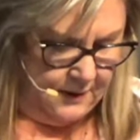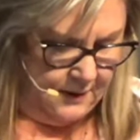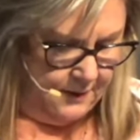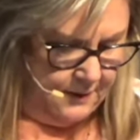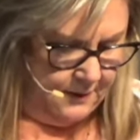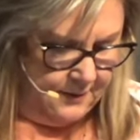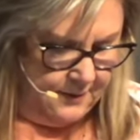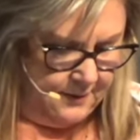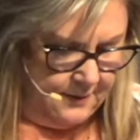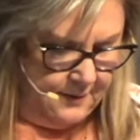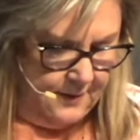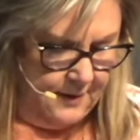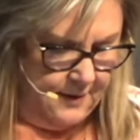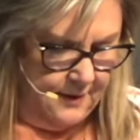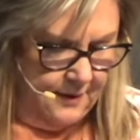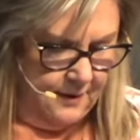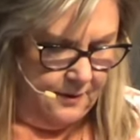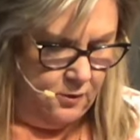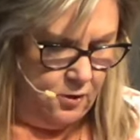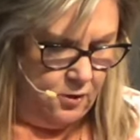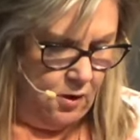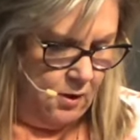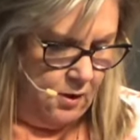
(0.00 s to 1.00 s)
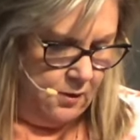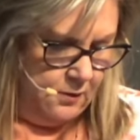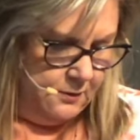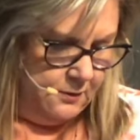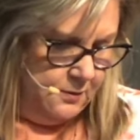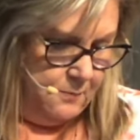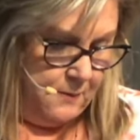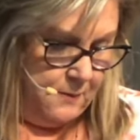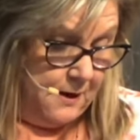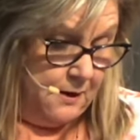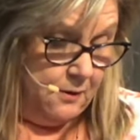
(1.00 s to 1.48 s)
He
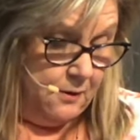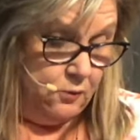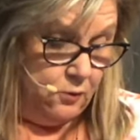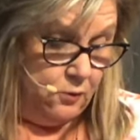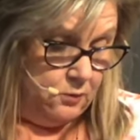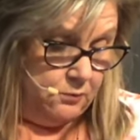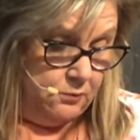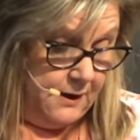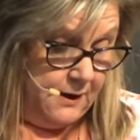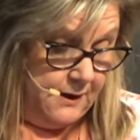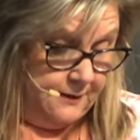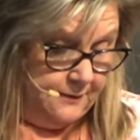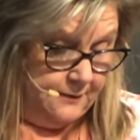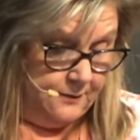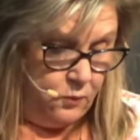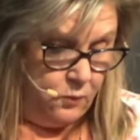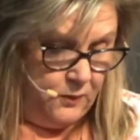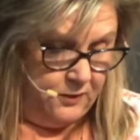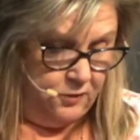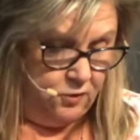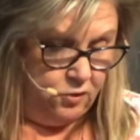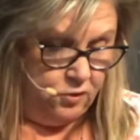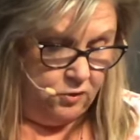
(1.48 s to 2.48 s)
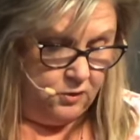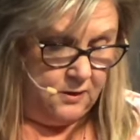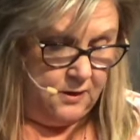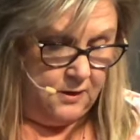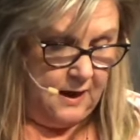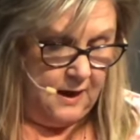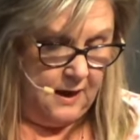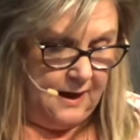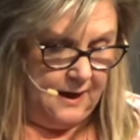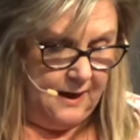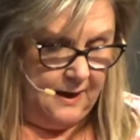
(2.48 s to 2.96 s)
talks about or writes, we should
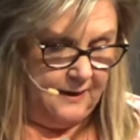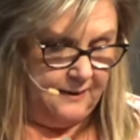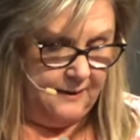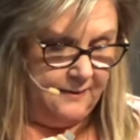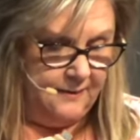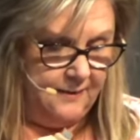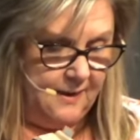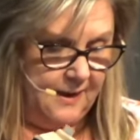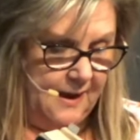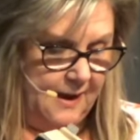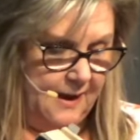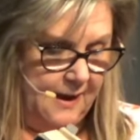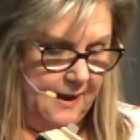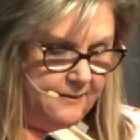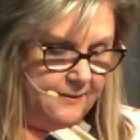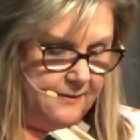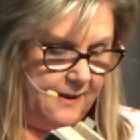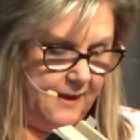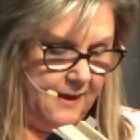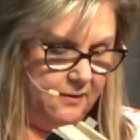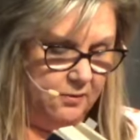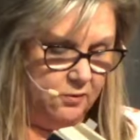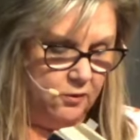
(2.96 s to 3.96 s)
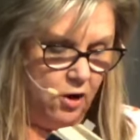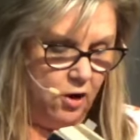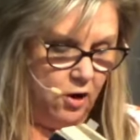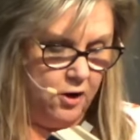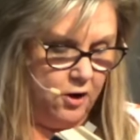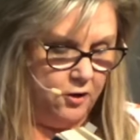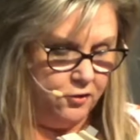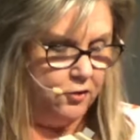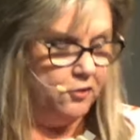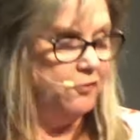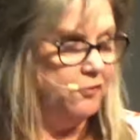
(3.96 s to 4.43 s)
contact a
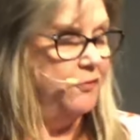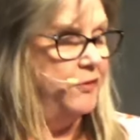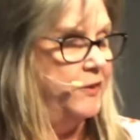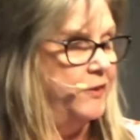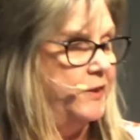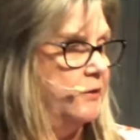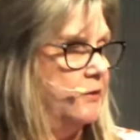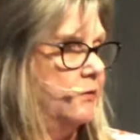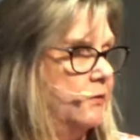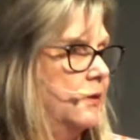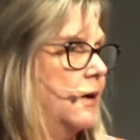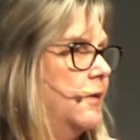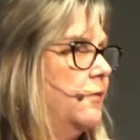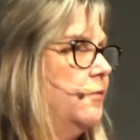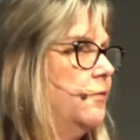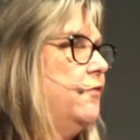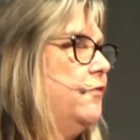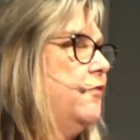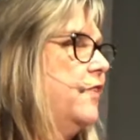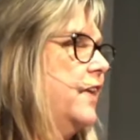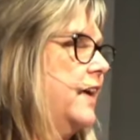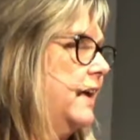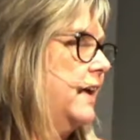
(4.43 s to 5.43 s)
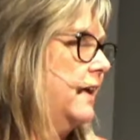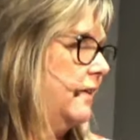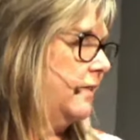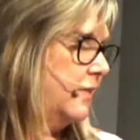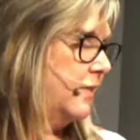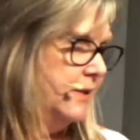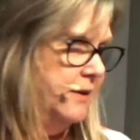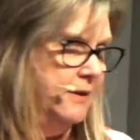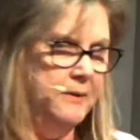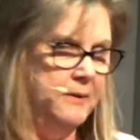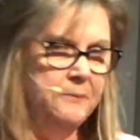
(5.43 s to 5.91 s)
larger field of
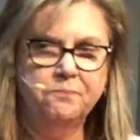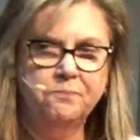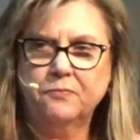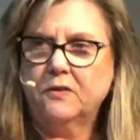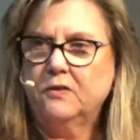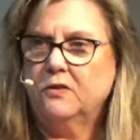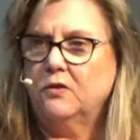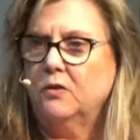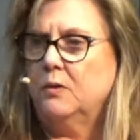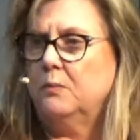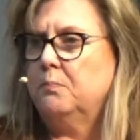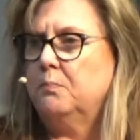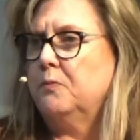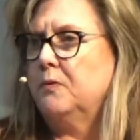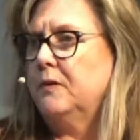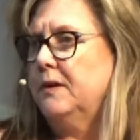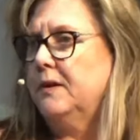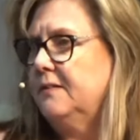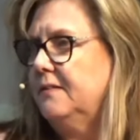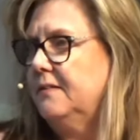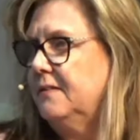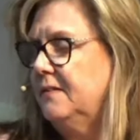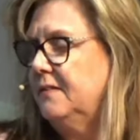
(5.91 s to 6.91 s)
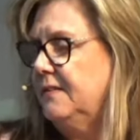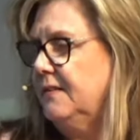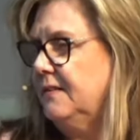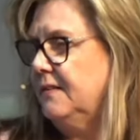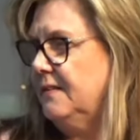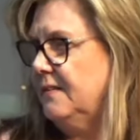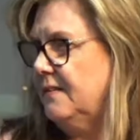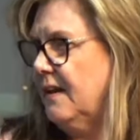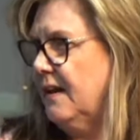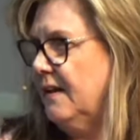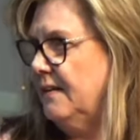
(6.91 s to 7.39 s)
faith. So he brings us to
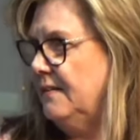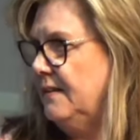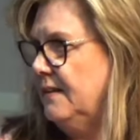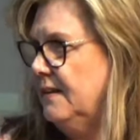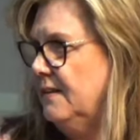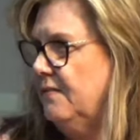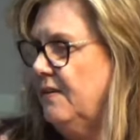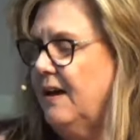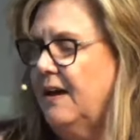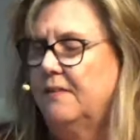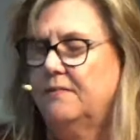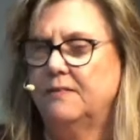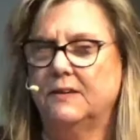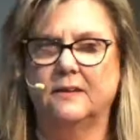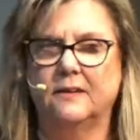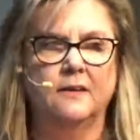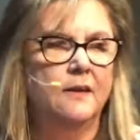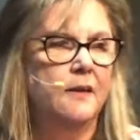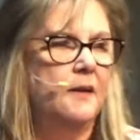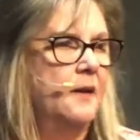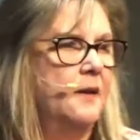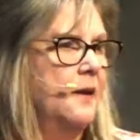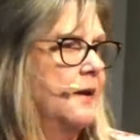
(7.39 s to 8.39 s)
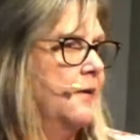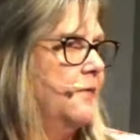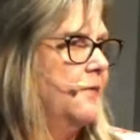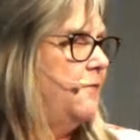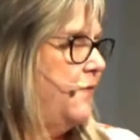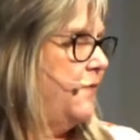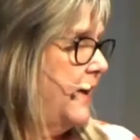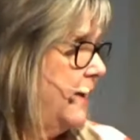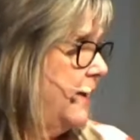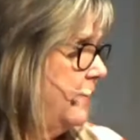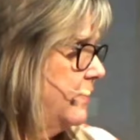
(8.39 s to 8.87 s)
this idea of having
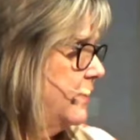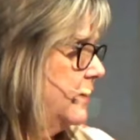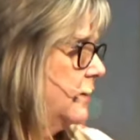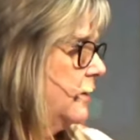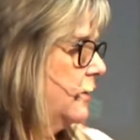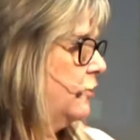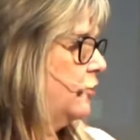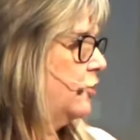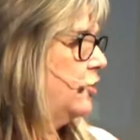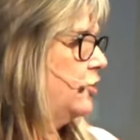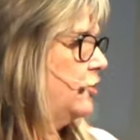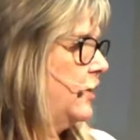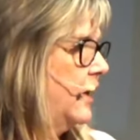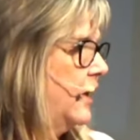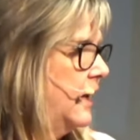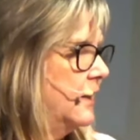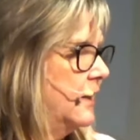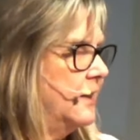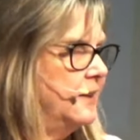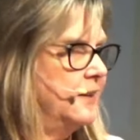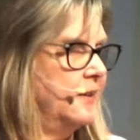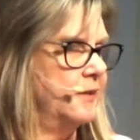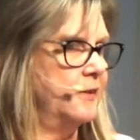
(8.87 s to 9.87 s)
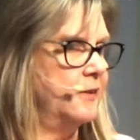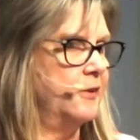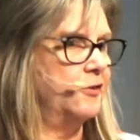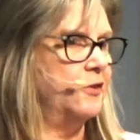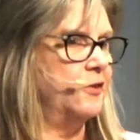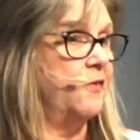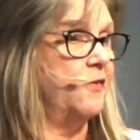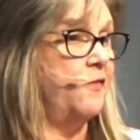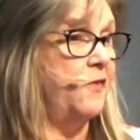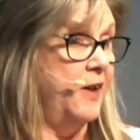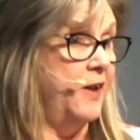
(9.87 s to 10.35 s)
faith and understanding that
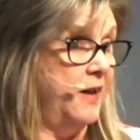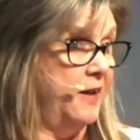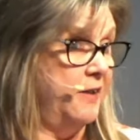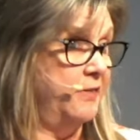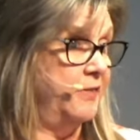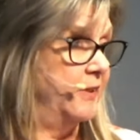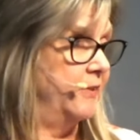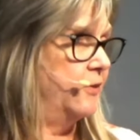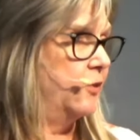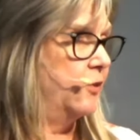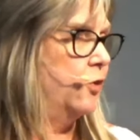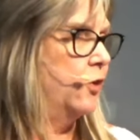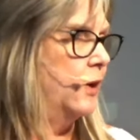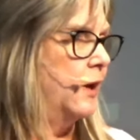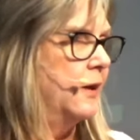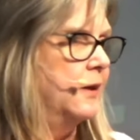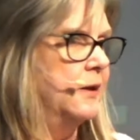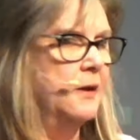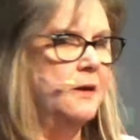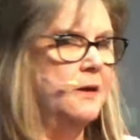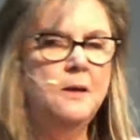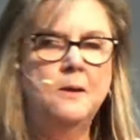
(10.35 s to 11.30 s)
there's a faith that's going